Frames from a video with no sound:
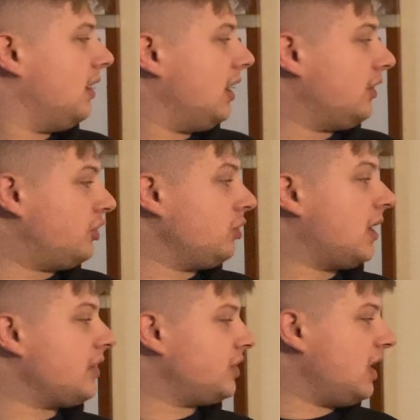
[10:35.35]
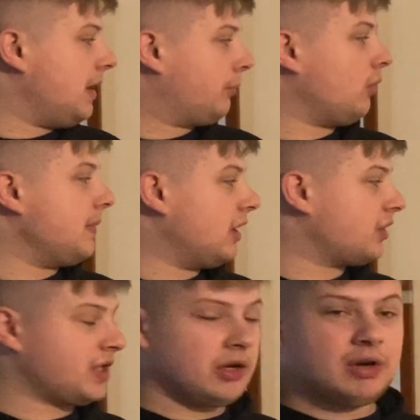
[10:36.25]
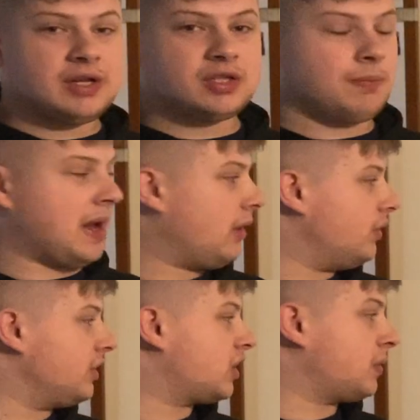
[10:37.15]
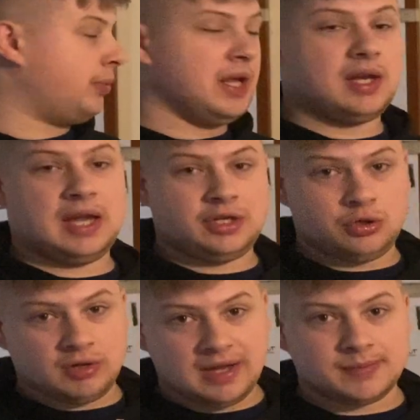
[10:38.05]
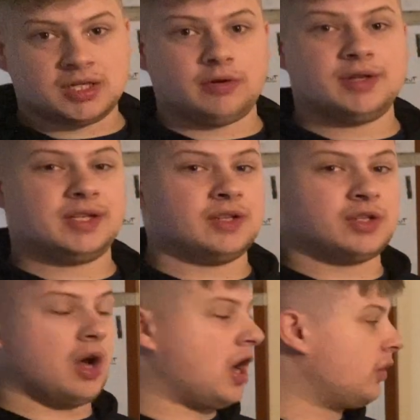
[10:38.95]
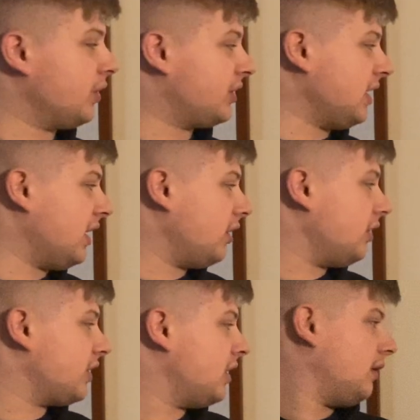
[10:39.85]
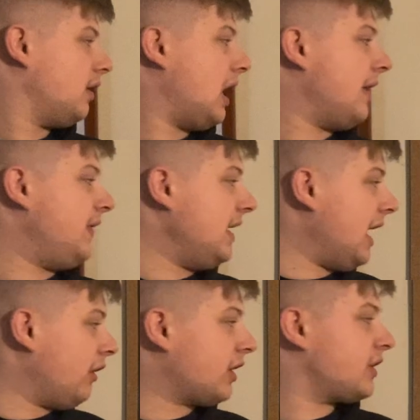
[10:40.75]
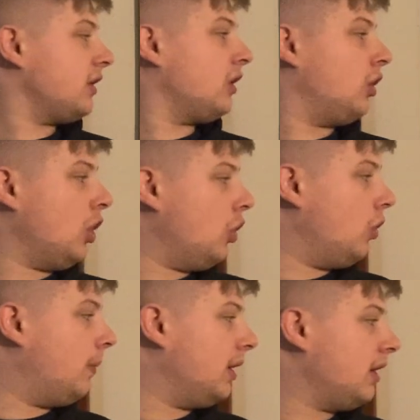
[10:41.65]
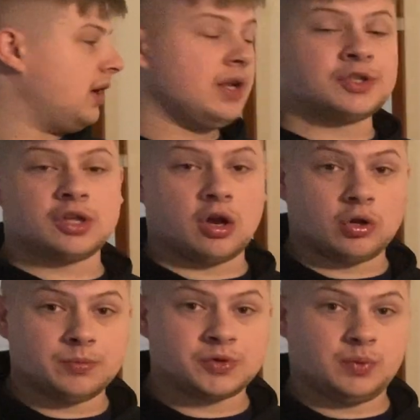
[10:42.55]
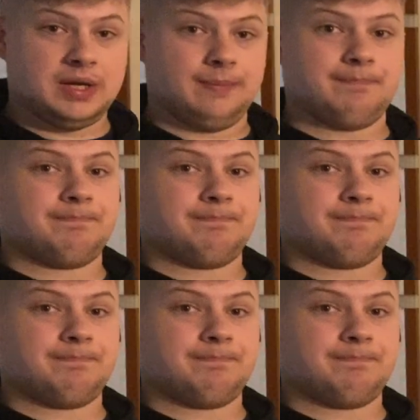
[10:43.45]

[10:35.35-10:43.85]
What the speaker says: At the 2008 Premier Series, the Penguins split a 2-game series against the Ottawa Senators at the Ericsson Globe in Stockholm, Sweden.